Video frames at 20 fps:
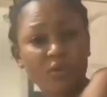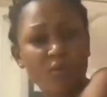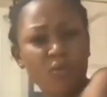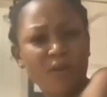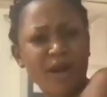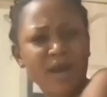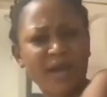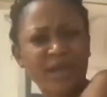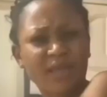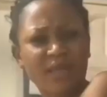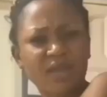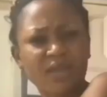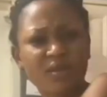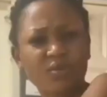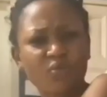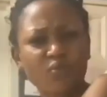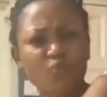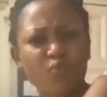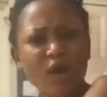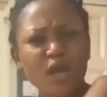Why?
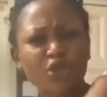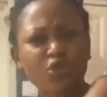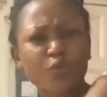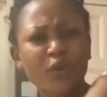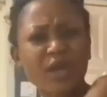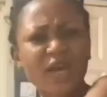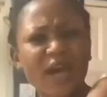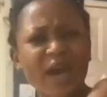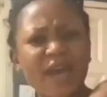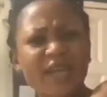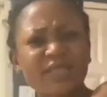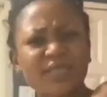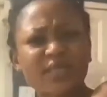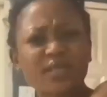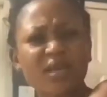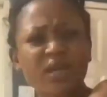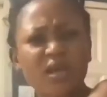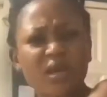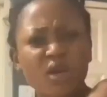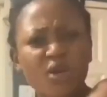Why do we hate
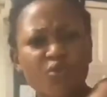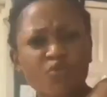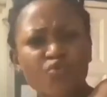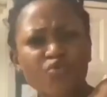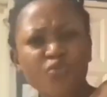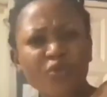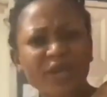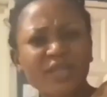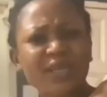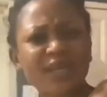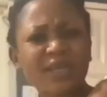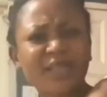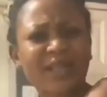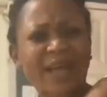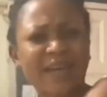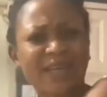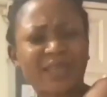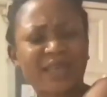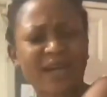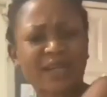reading
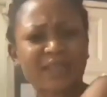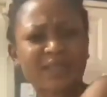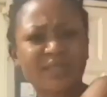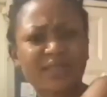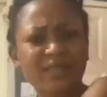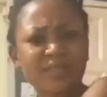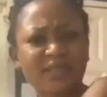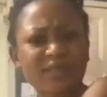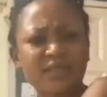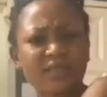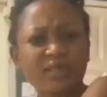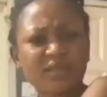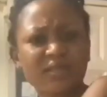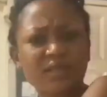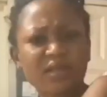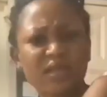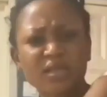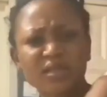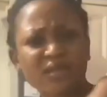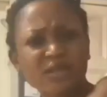like that?
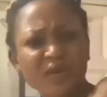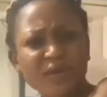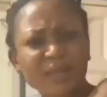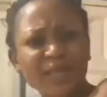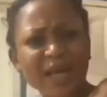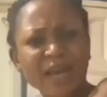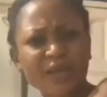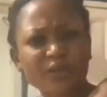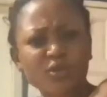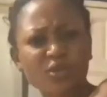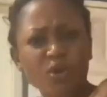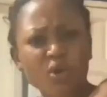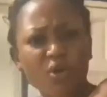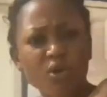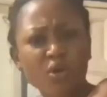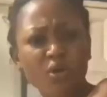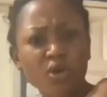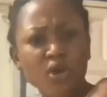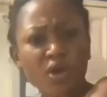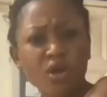It's not nice,
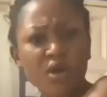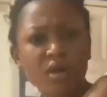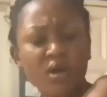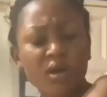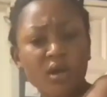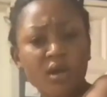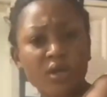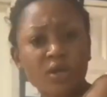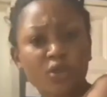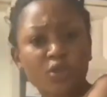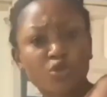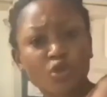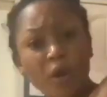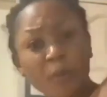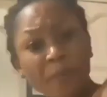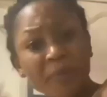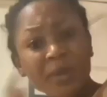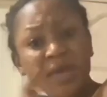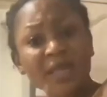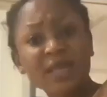oh.
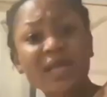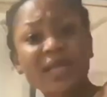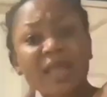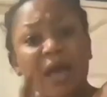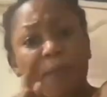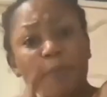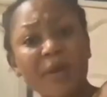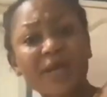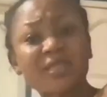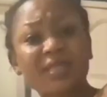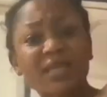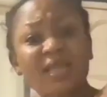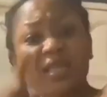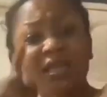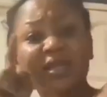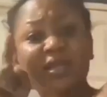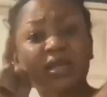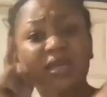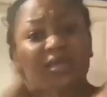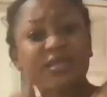So meaning the person
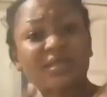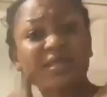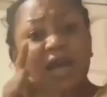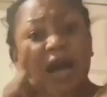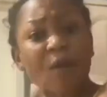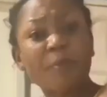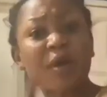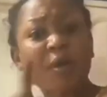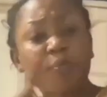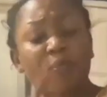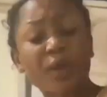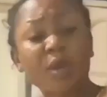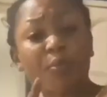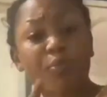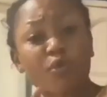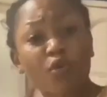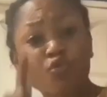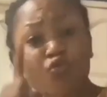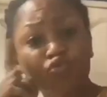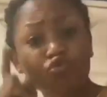is scamming
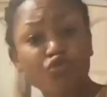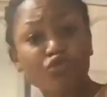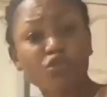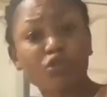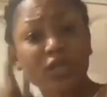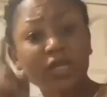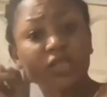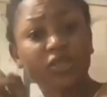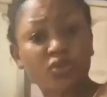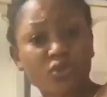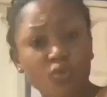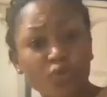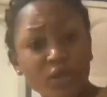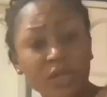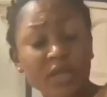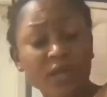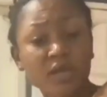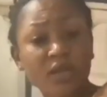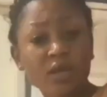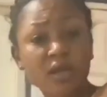people truly,
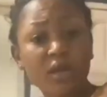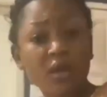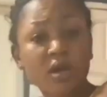truly